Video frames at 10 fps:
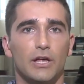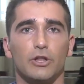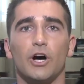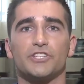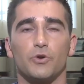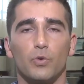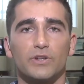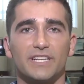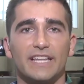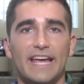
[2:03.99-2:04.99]
lost or
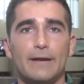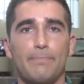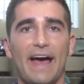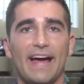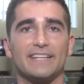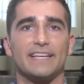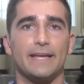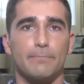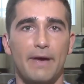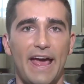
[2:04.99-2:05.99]
delayed bags
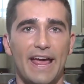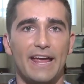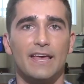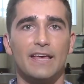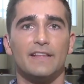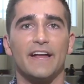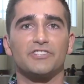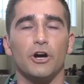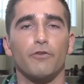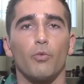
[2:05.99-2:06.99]
in May. That's
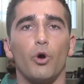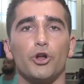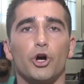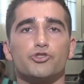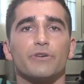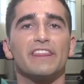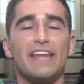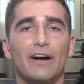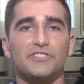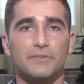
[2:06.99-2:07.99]
over
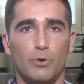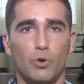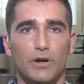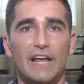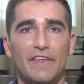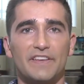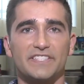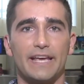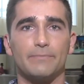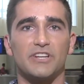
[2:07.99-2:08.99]
100,000 more than the
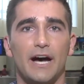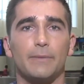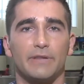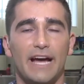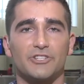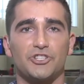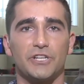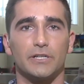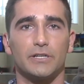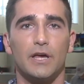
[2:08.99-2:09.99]
same time last
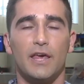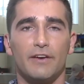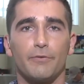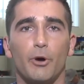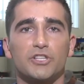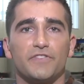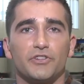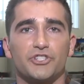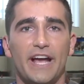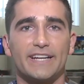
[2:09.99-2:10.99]
year. From Hartsfield
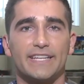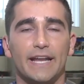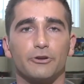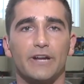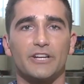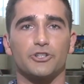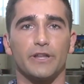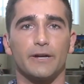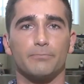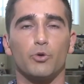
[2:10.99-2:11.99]
Jackson International
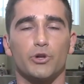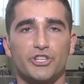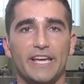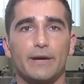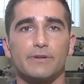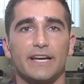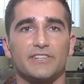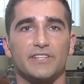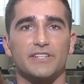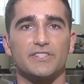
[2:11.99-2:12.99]
Airport, Jake
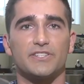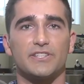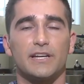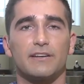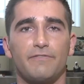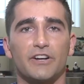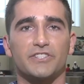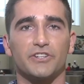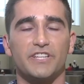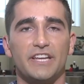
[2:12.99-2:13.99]
Kirilexis, Fox
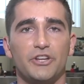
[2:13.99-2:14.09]
13